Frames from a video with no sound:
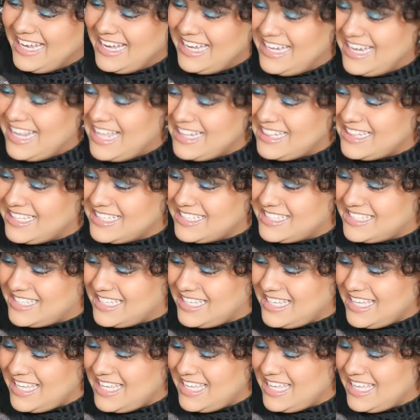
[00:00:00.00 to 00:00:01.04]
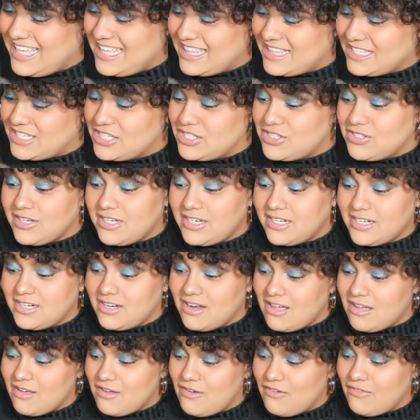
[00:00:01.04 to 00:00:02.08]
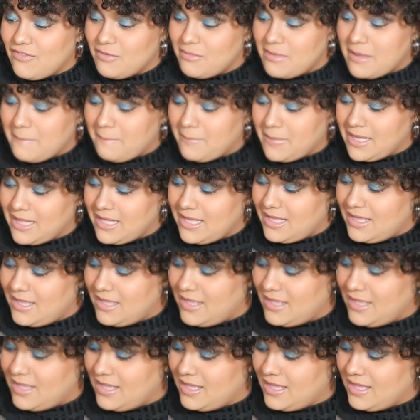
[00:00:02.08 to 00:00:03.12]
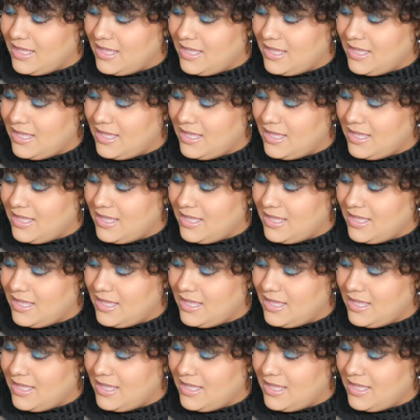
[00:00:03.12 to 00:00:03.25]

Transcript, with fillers: Not the teeth. She's trying to knock over my plant.